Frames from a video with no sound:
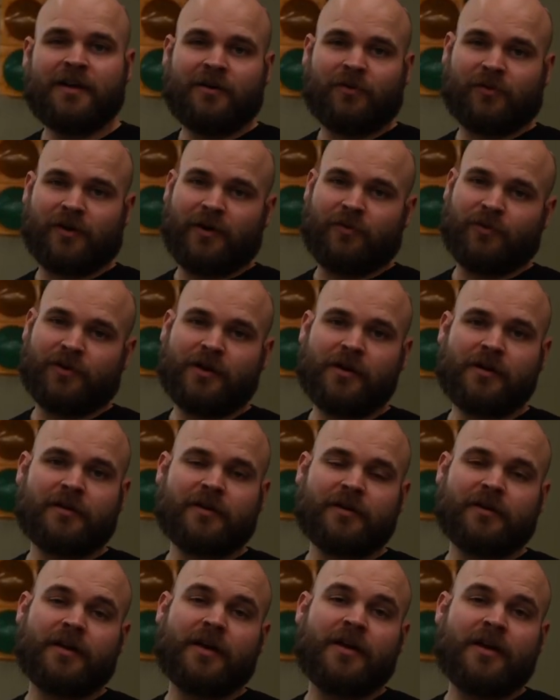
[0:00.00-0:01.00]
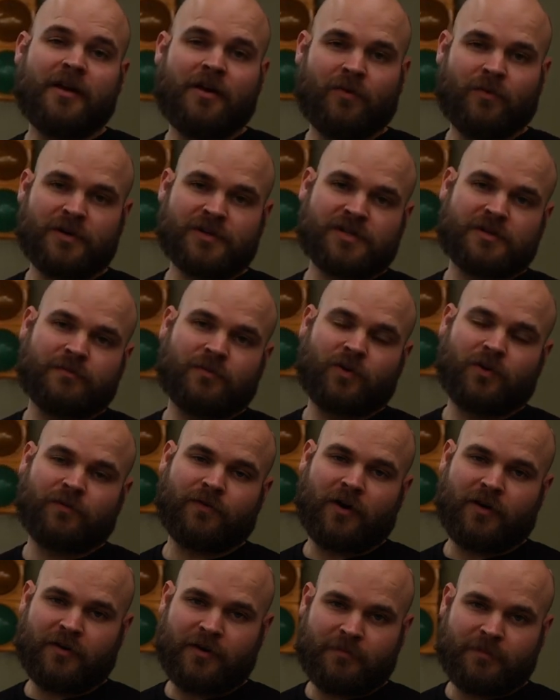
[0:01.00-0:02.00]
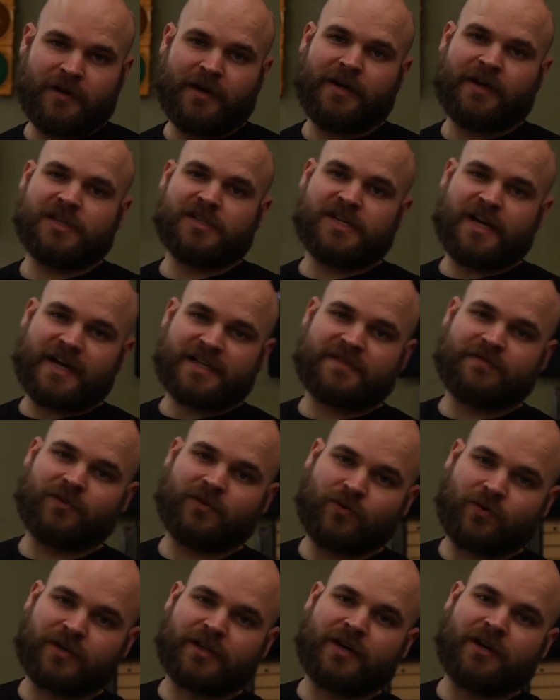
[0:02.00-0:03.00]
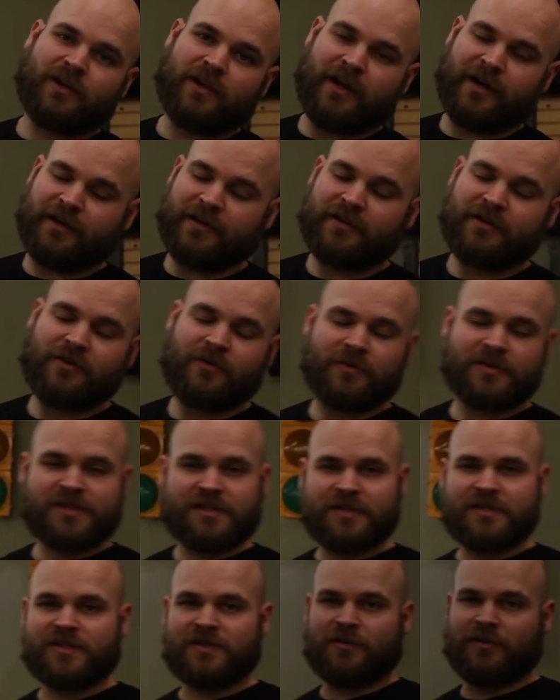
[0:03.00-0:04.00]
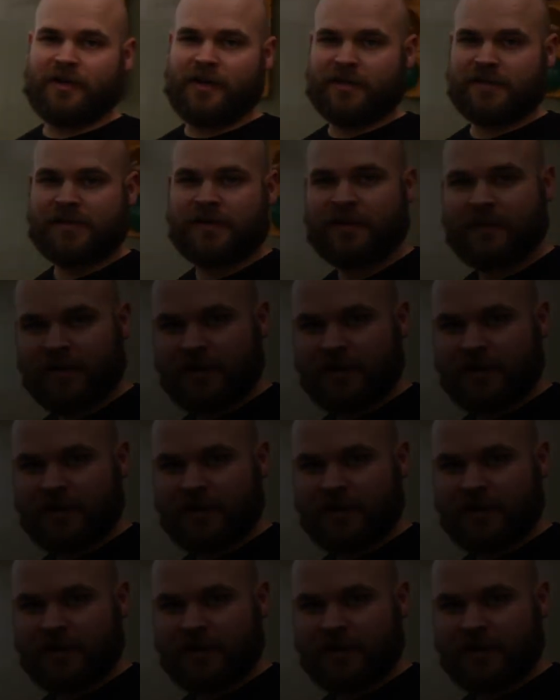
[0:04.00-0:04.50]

We're at 100 Western Boulevard, number 8, Jacksonville, North Carolina. We'll see you soon, guys.